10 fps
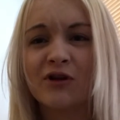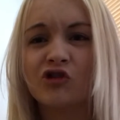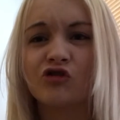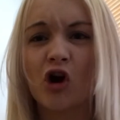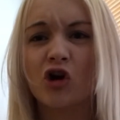a bit
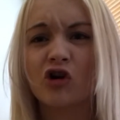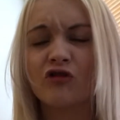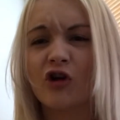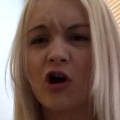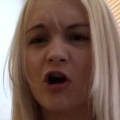
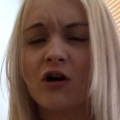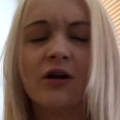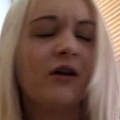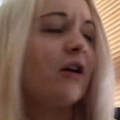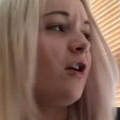stronger or
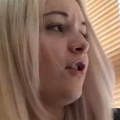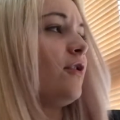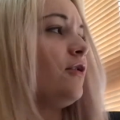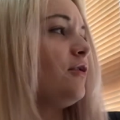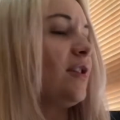
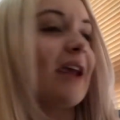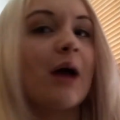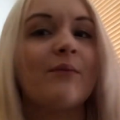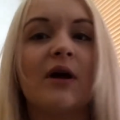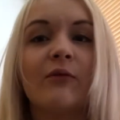to
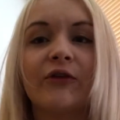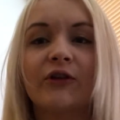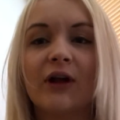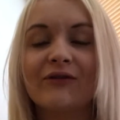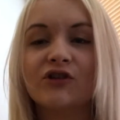get a bit of
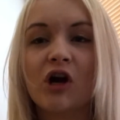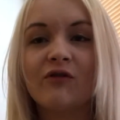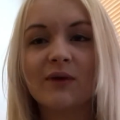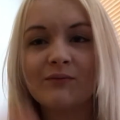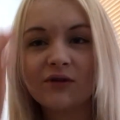muscle? I've just got to
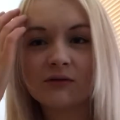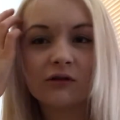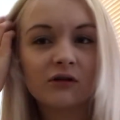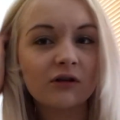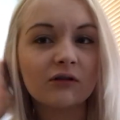remember,
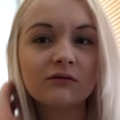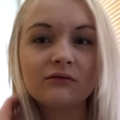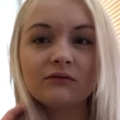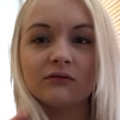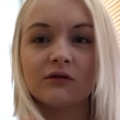look,
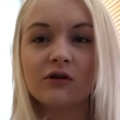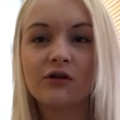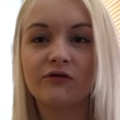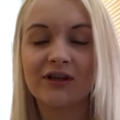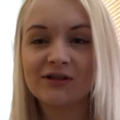
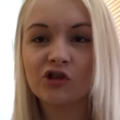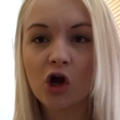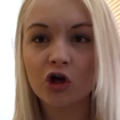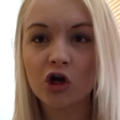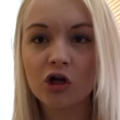this is
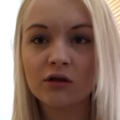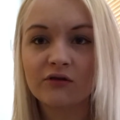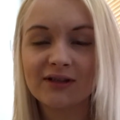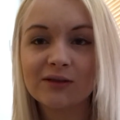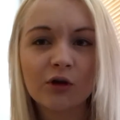your goal.
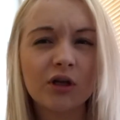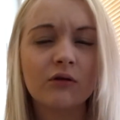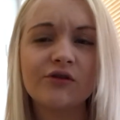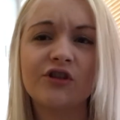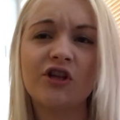This is what you
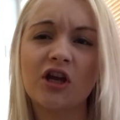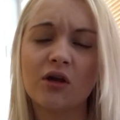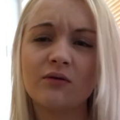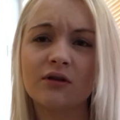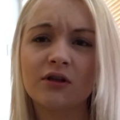want to
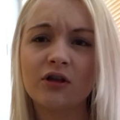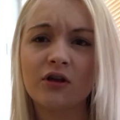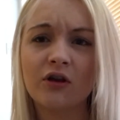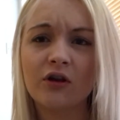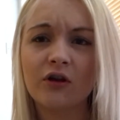do.
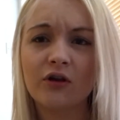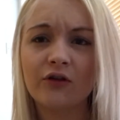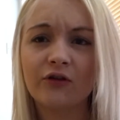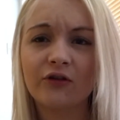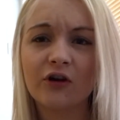
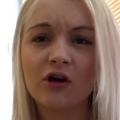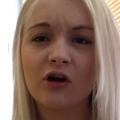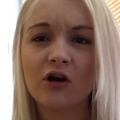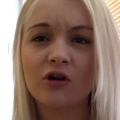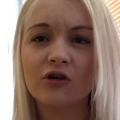
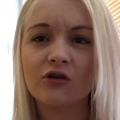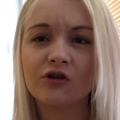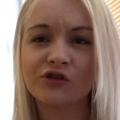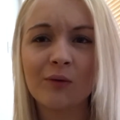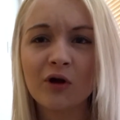So
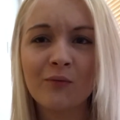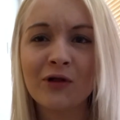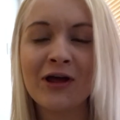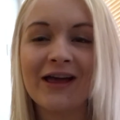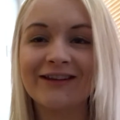stop
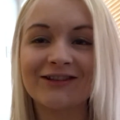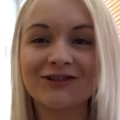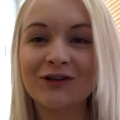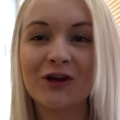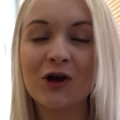complaining,
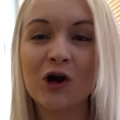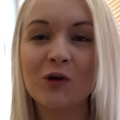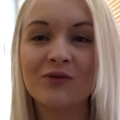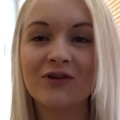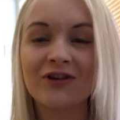suck it
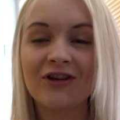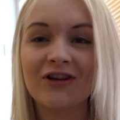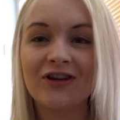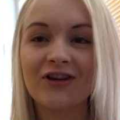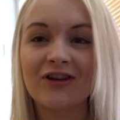up
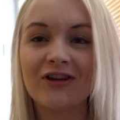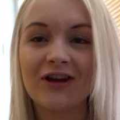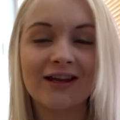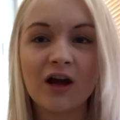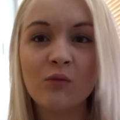
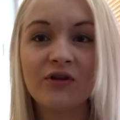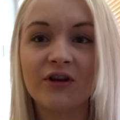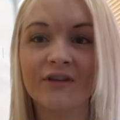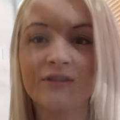and get on with it.